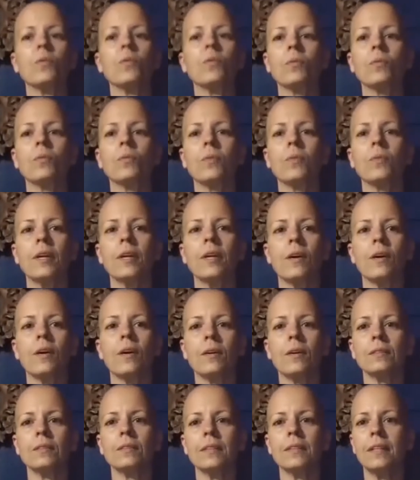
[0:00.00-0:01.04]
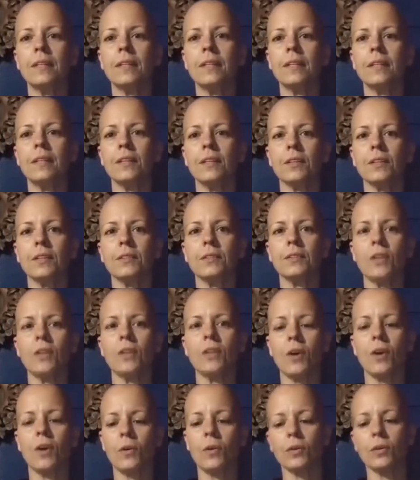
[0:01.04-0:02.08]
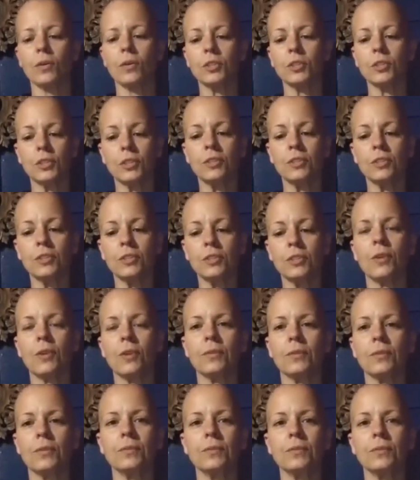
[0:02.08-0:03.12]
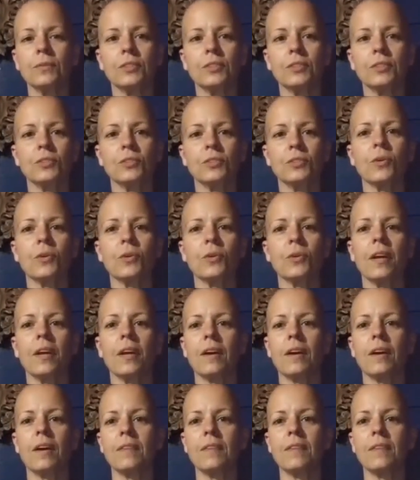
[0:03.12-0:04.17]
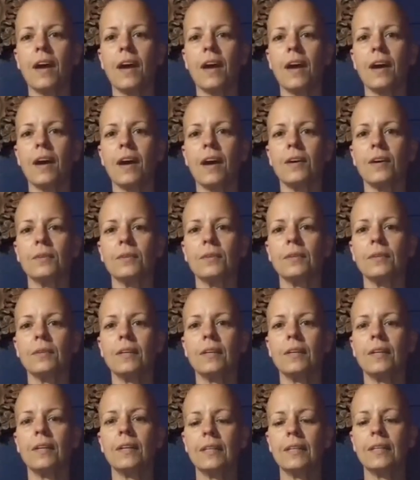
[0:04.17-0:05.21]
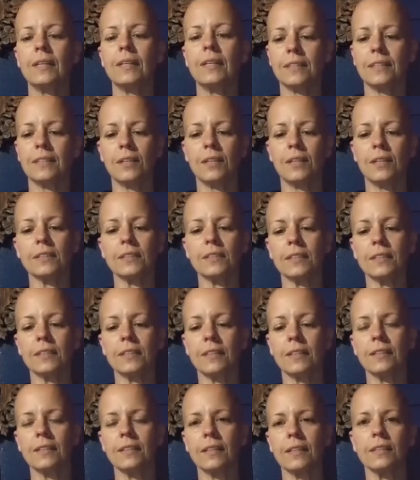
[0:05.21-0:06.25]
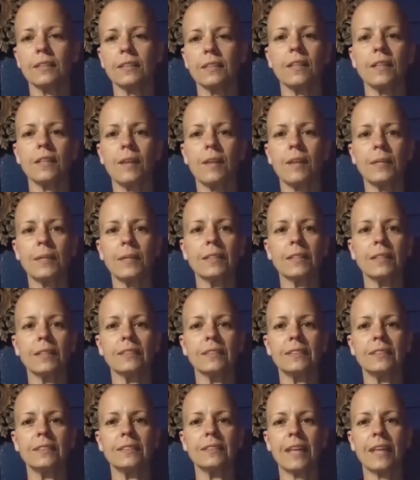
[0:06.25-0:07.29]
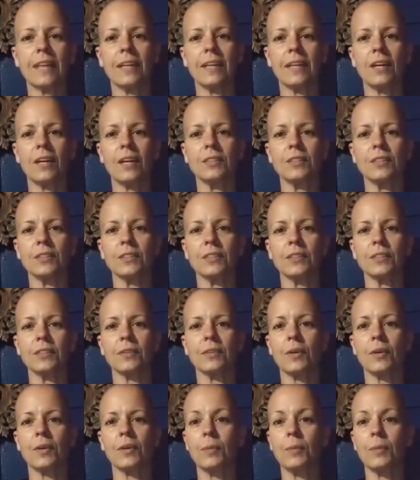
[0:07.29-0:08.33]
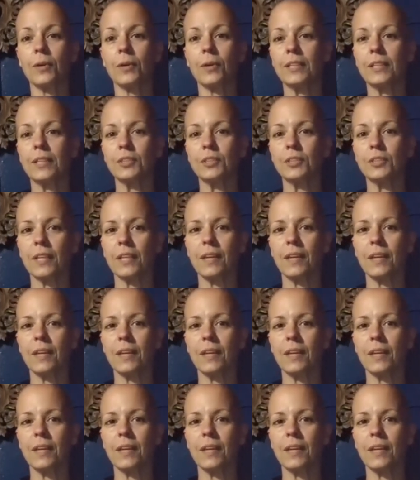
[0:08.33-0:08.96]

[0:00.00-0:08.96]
We all here know, or should know, the story of how Siddhartha Gautama sat under a Bodhi tree.